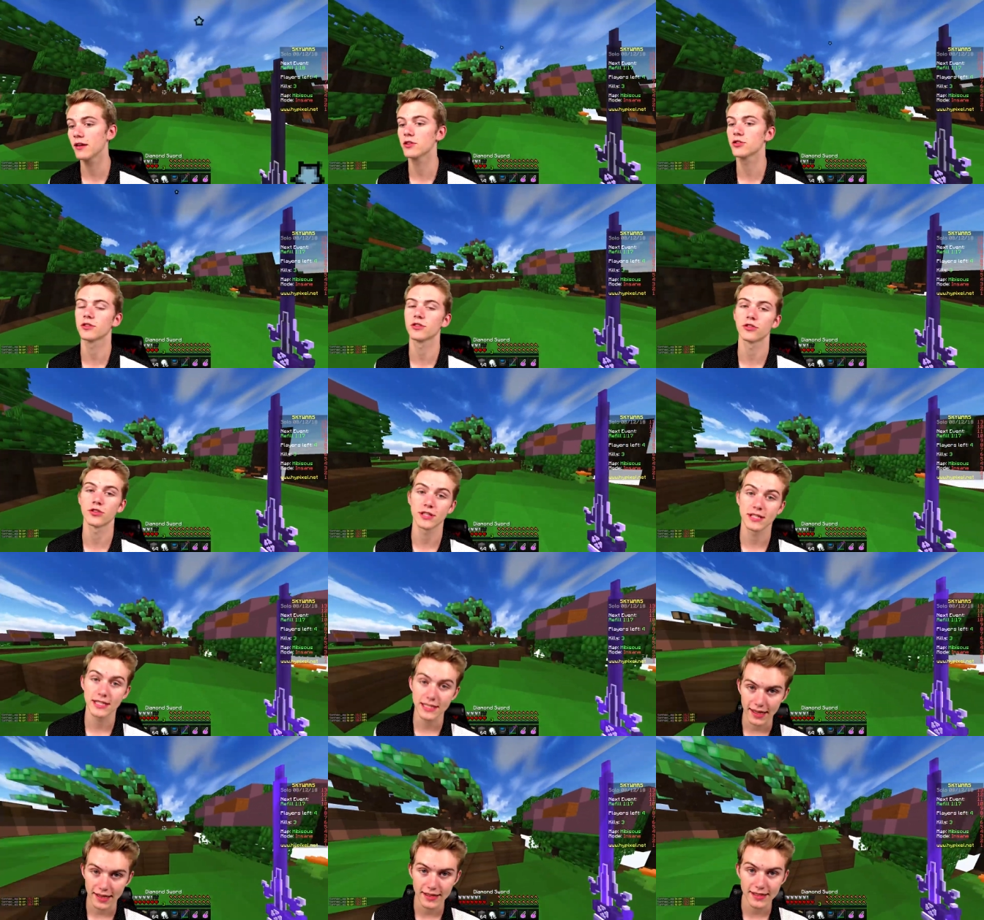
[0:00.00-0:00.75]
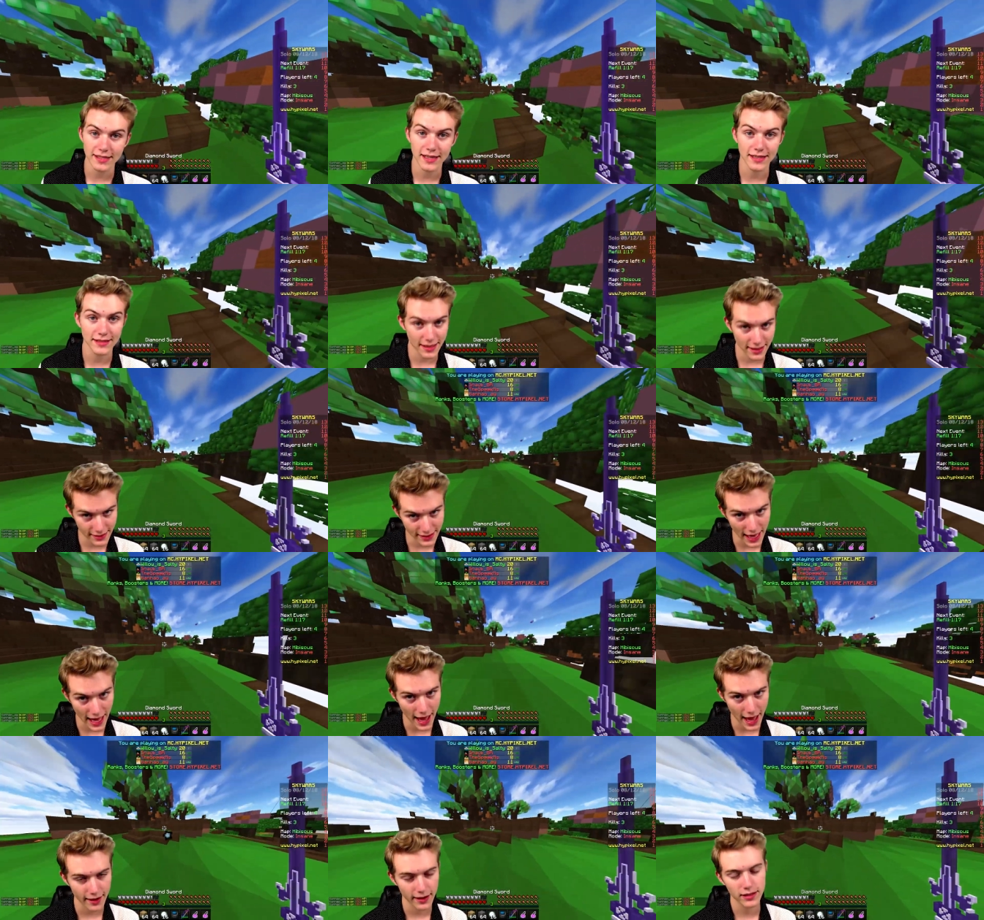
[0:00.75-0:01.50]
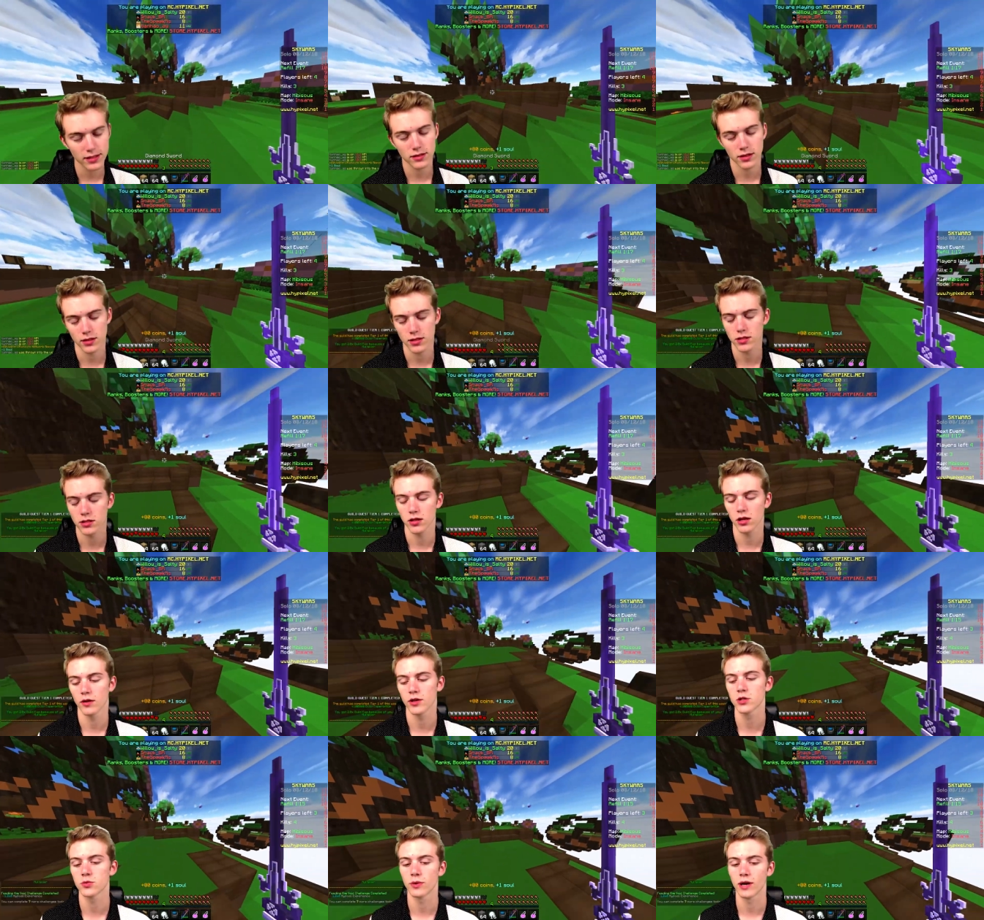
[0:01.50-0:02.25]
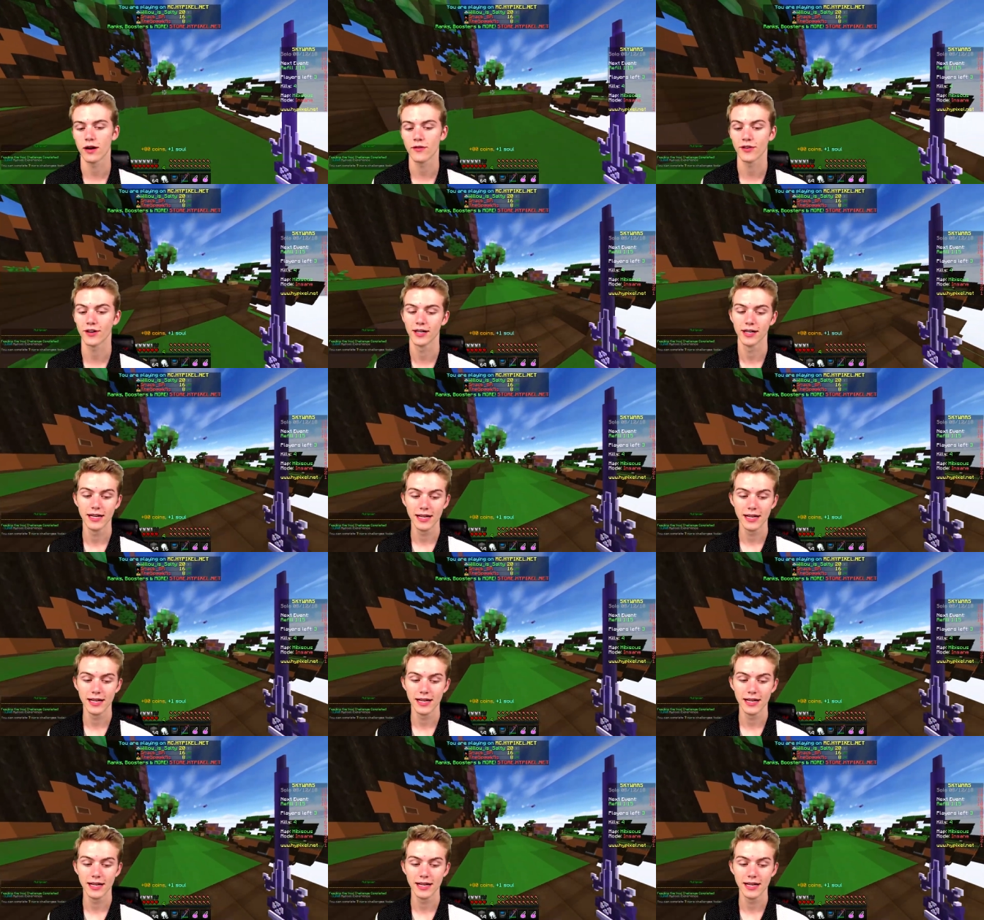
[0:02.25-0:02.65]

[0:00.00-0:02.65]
like there's skits, things like that, and it's it's you know it's whatever.